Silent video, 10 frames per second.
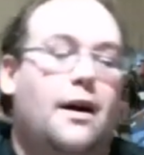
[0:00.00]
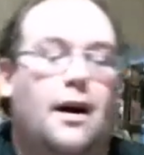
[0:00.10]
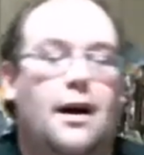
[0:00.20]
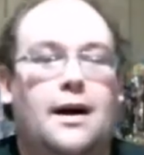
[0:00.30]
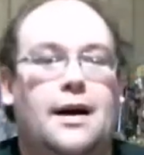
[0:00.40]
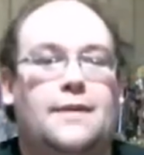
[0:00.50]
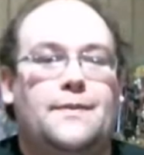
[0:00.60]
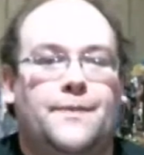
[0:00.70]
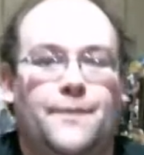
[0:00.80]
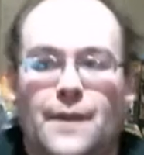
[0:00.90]

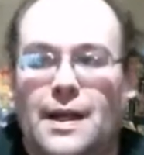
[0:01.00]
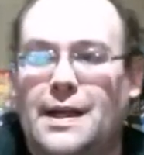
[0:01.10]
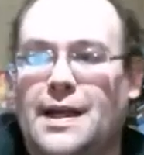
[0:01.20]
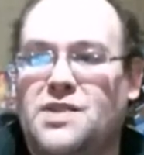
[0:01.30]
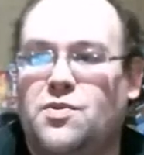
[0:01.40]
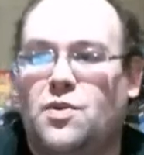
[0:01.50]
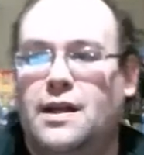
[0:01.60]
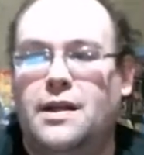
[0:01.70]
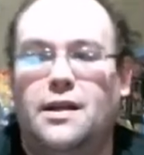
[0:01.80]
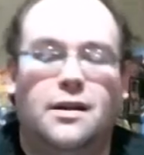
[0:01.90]
Um, next
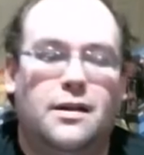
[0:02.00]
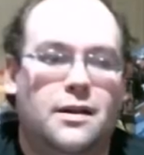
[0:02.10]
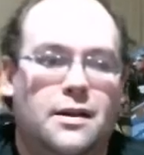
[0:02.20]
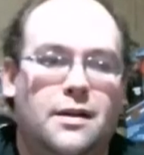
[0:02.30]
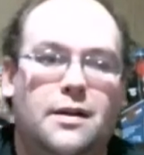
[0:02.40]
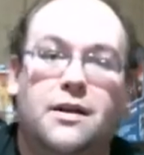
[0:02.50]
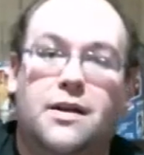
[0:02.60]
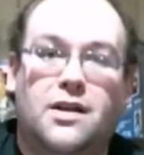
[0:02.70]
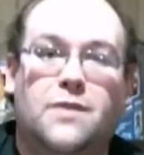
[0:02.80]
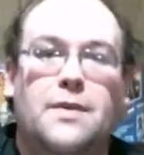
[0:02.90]
one
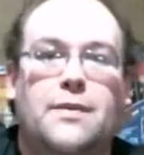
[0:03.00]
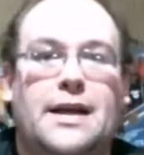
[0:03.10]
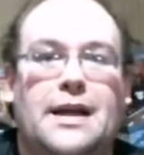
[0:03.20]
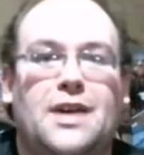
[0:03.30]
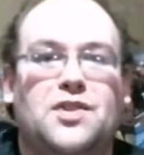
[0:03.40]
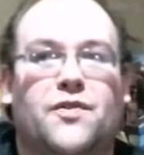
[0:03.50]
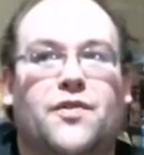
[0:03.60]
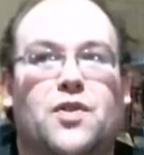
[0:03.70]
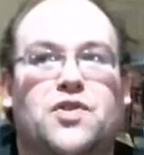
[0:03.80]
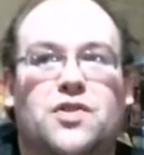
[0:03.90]
could be a bit
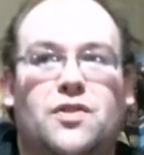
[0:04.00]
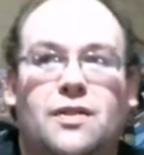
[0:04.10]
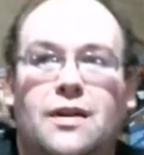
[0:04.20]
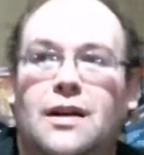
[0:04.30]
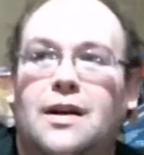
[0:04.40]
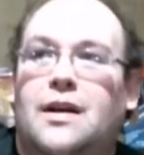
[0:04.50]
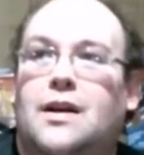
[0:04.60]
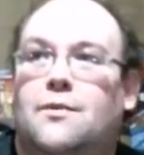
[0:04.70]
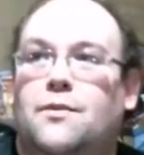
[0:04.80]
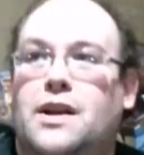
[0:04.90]
controversial,
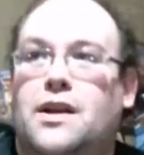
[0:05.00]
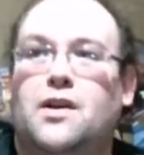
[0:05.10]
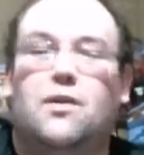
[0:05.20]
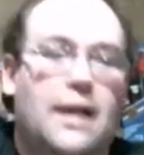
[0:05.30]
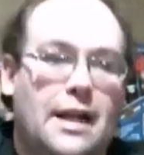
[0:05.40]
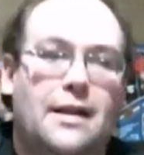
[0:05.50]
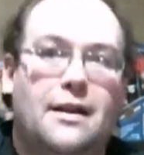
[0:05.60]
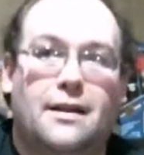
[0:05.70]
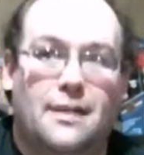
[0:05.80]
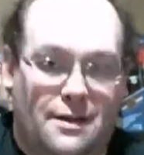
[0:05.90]
but you know what?
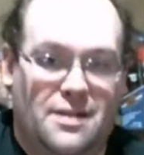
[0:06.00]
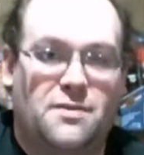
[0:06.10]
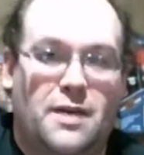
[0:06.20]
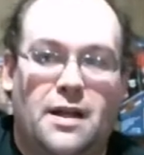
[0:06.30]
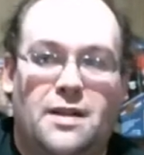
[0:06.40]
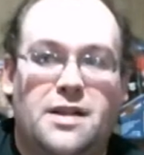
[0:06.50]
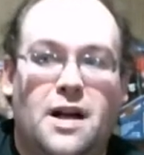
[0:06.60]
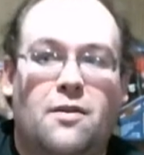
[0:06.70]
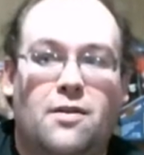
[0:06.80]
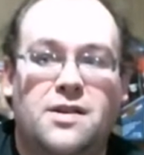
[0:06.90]
This is my list.
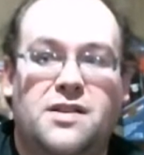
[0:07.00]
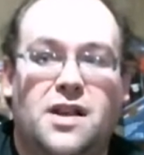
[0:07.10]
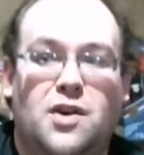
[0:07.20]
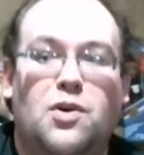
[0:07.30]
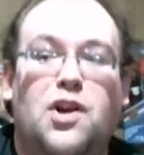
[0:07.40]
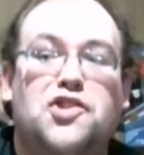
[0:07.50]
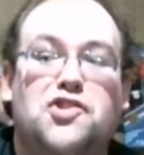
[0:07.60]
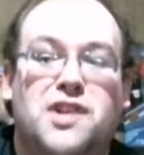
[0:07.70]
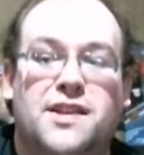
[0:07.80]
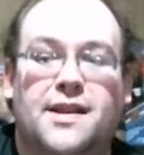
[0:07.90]
I want to see her,
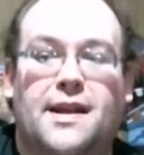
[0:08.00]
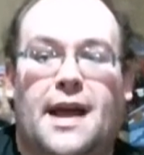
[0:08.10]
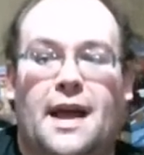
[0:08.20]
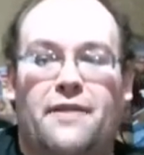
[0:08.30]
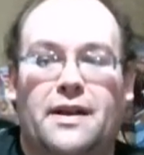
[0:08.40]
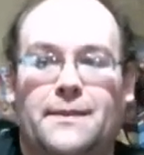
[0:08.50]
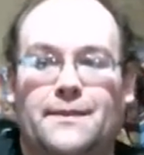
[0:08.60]
Jessicka Havok.